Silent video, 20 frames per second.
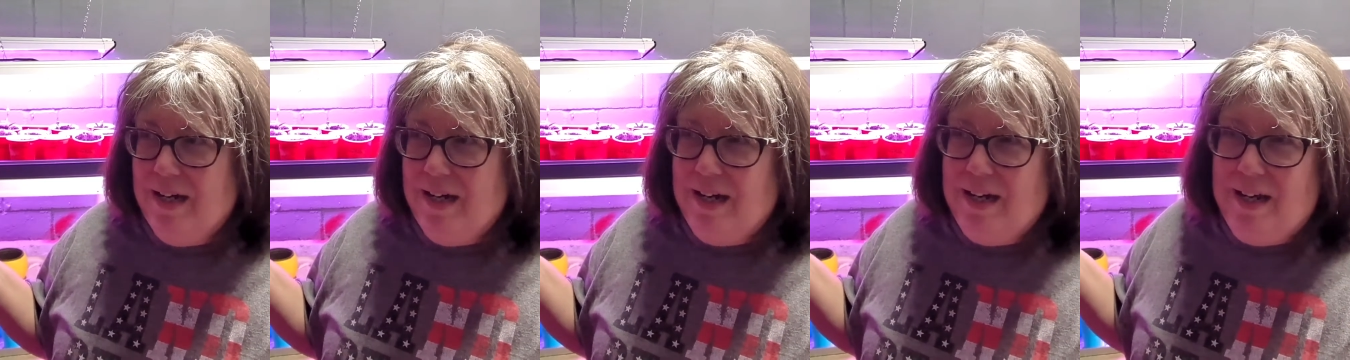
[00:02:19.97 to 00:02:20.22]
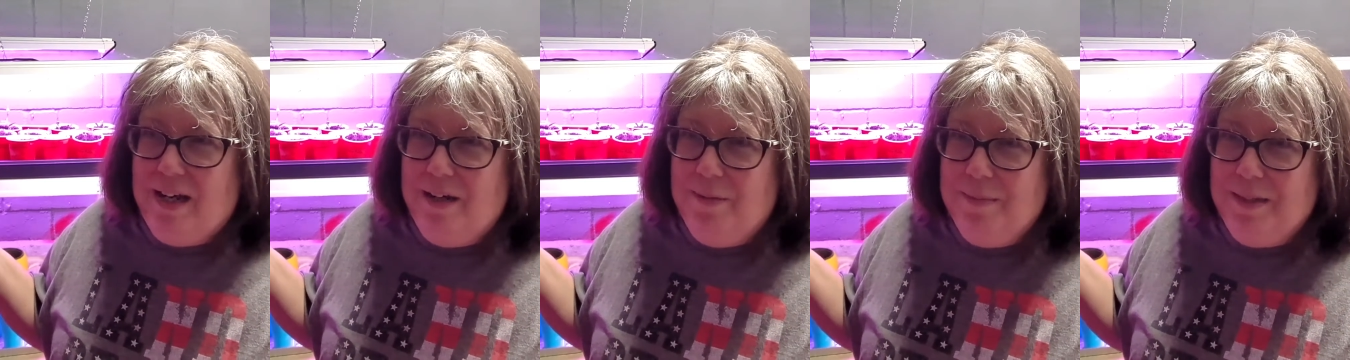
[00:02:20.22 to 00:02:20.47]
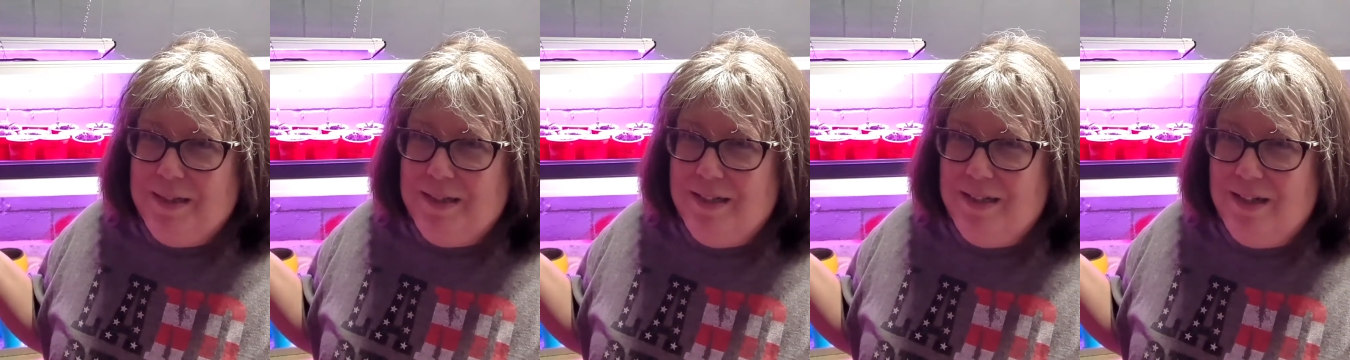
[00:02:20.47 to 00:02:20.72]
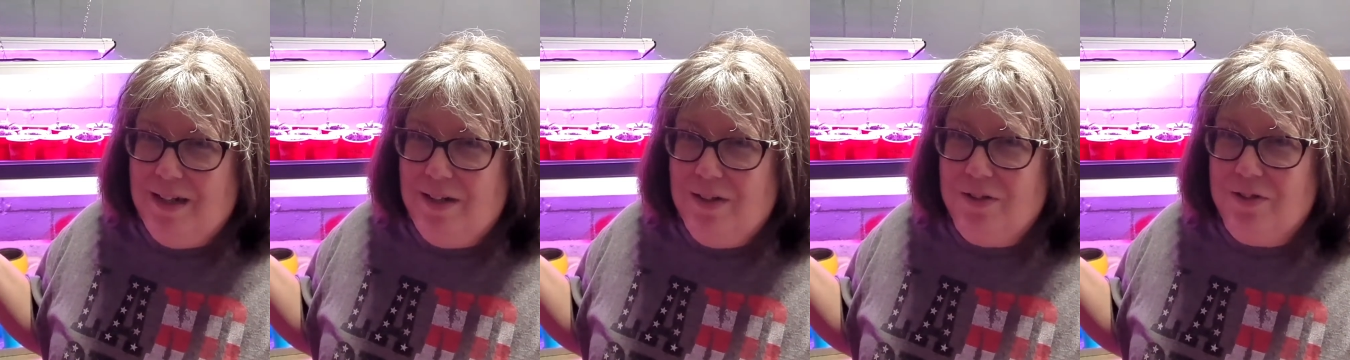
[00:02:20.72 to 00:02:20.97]
I got them at the
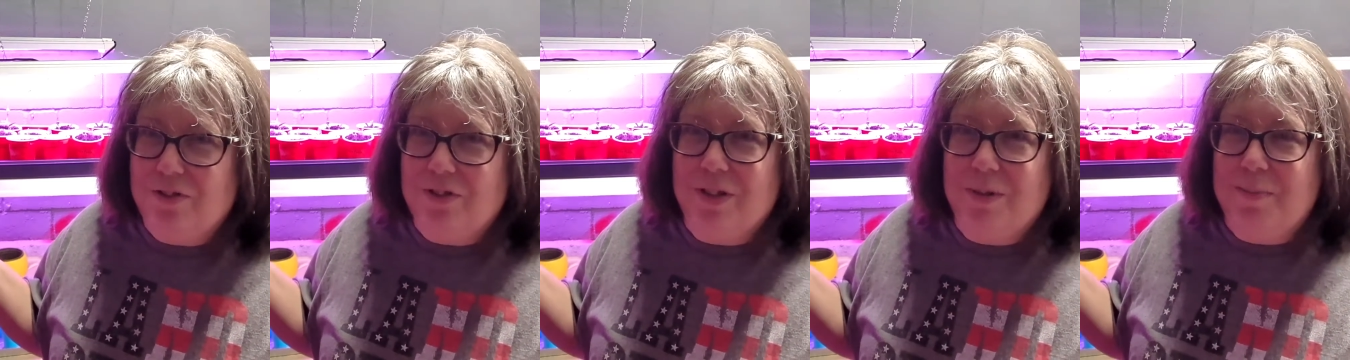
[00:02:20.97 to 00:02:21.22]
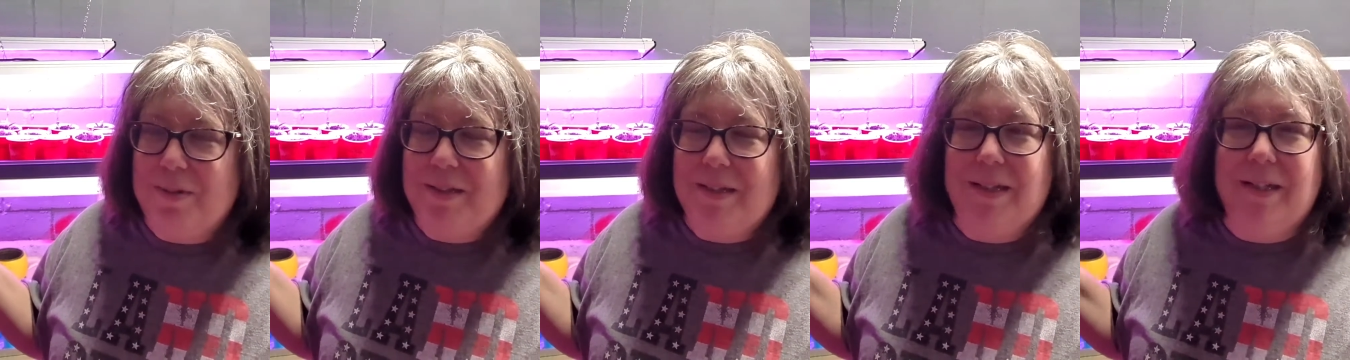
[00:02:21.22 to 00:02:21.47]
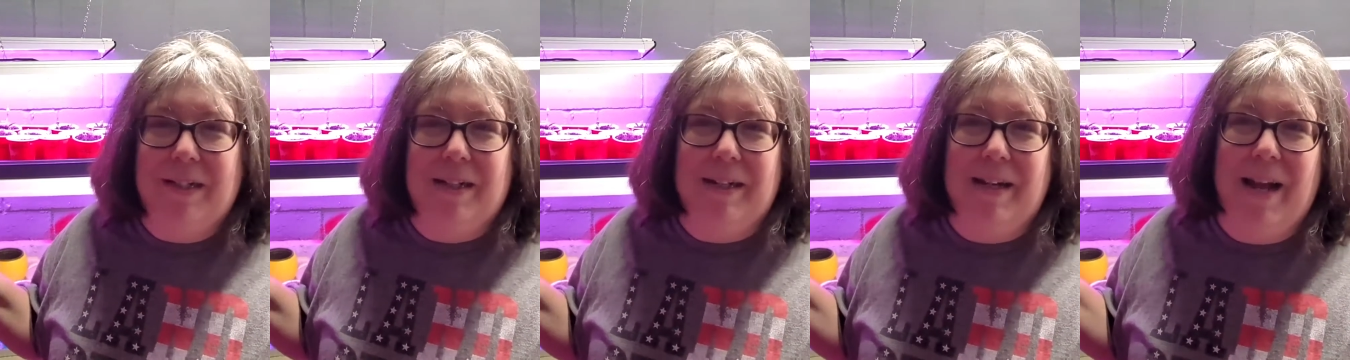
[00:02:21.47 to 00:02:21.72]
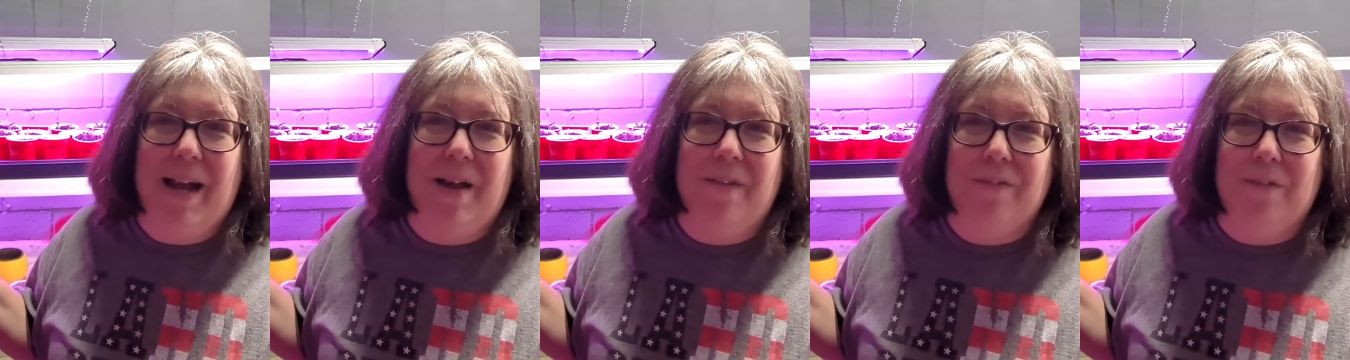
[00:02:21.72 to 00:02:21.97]
Dollar Tree, but they didn't
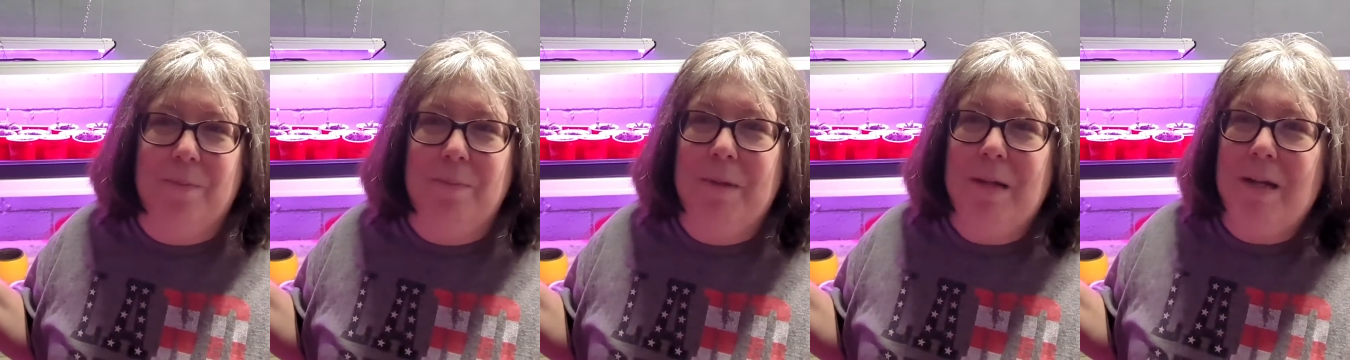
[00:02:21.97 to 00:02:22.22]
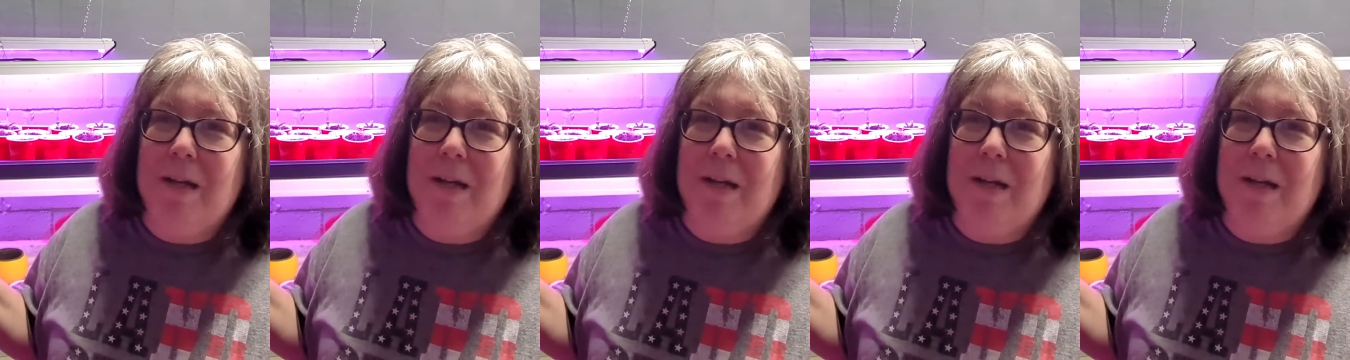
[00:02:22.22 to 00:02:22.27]
have them.